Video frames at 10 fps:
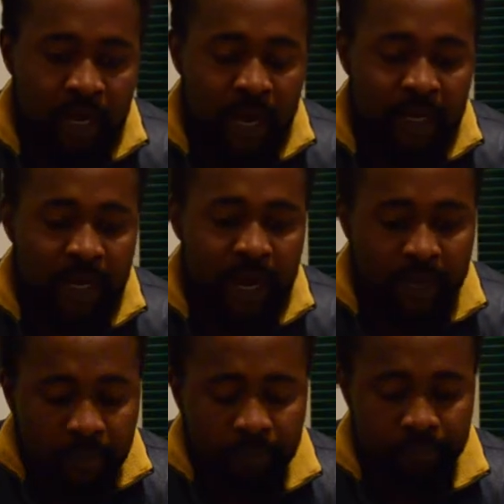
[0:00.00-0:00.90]
And
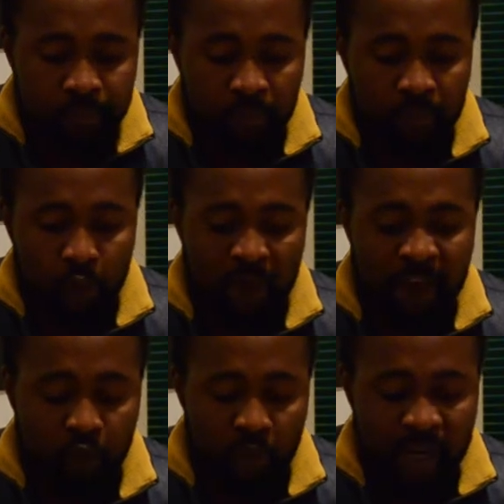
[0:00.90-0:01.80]
then we
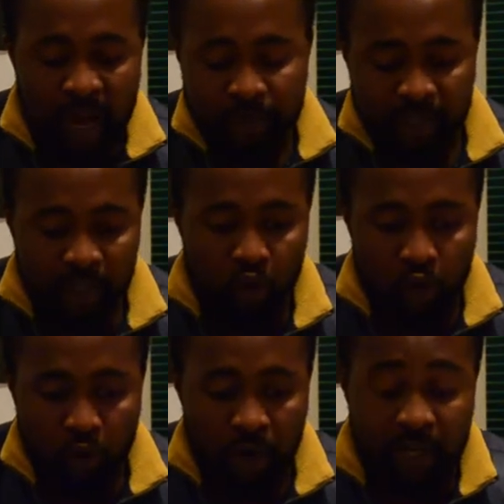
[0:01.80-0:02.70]
have to wake up six
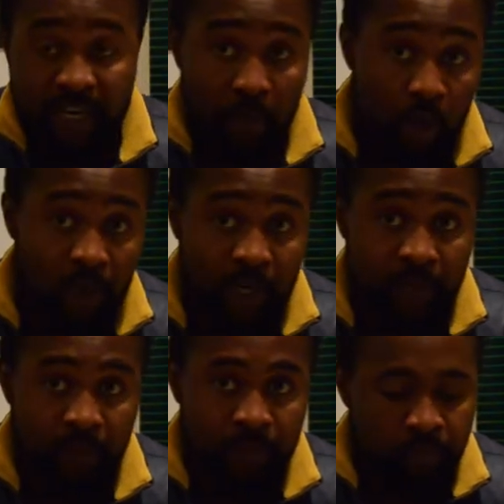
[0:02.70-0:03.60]
o'clock in the
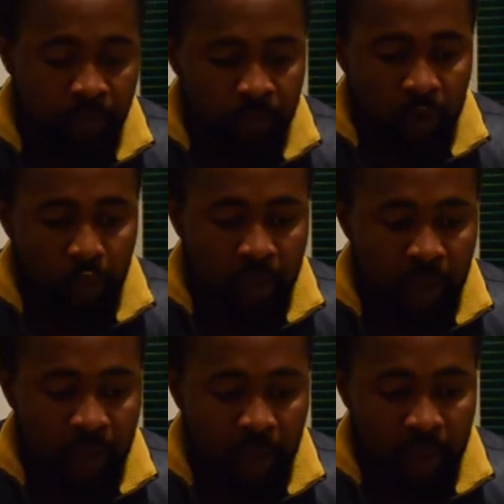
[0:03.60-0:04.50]
morning.
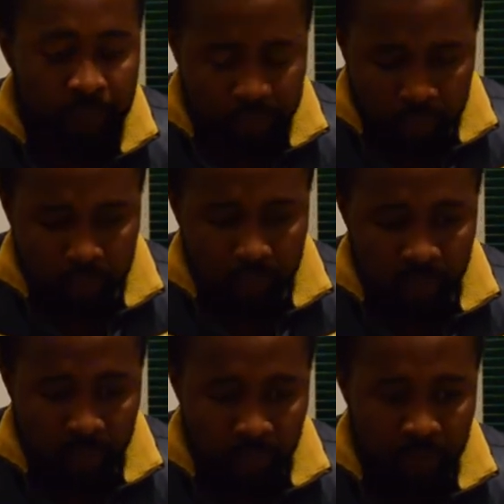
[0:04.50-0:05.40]
We,
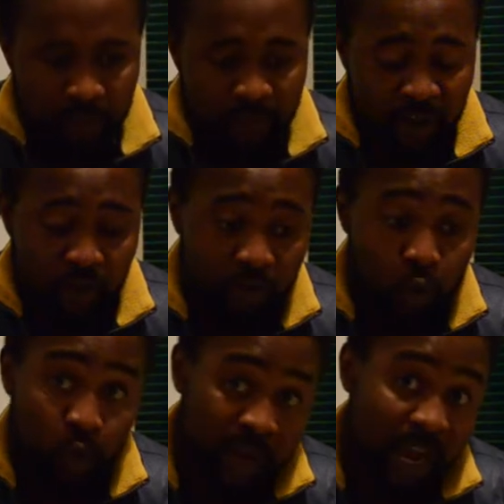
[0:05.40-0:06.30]
first of all,
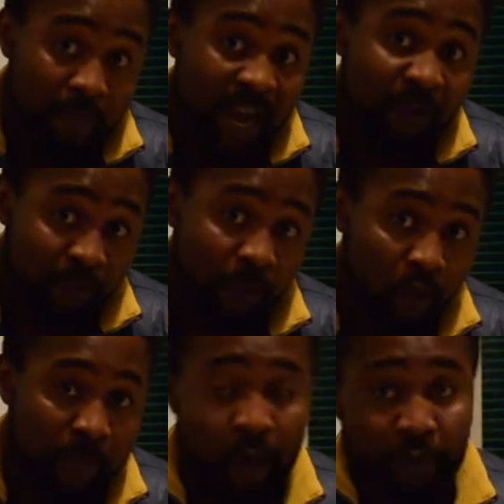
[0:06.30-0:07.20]
we wake up like
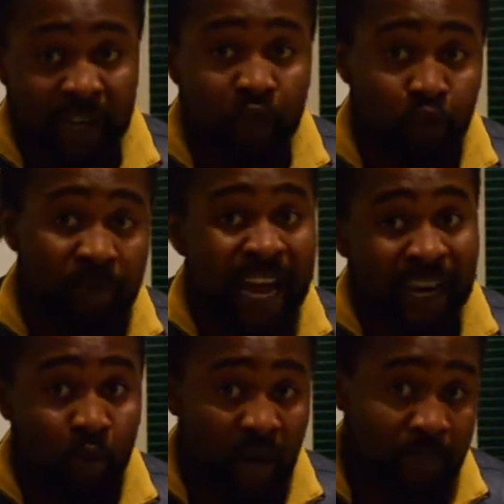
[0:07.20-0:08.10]
four, but we need to be at
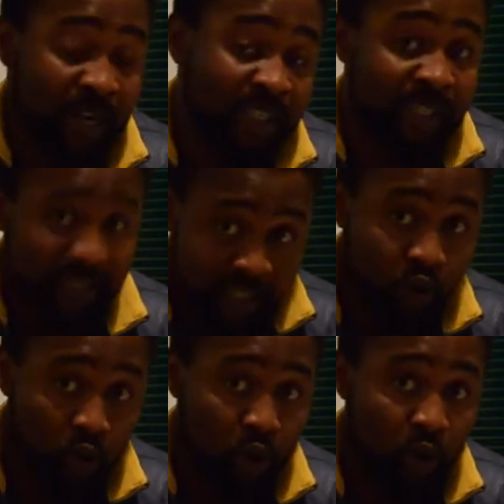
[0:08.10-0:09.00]
the workplace
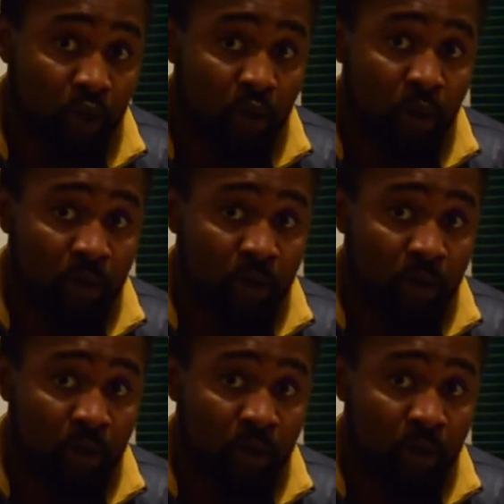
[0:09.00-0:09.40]
six o'clock,